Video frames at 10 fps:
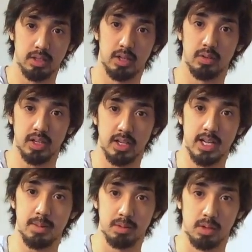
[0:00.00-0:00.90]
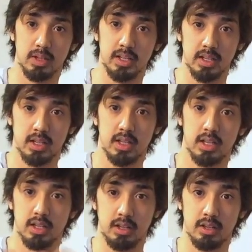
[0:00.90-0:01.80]
You know, you can keep rolling,
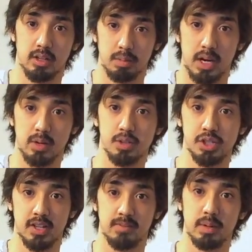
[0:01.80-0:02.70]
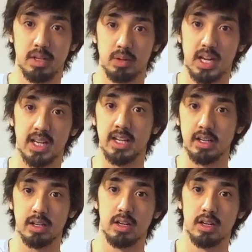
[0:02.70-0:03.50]
and your body will shift, but you'll get like,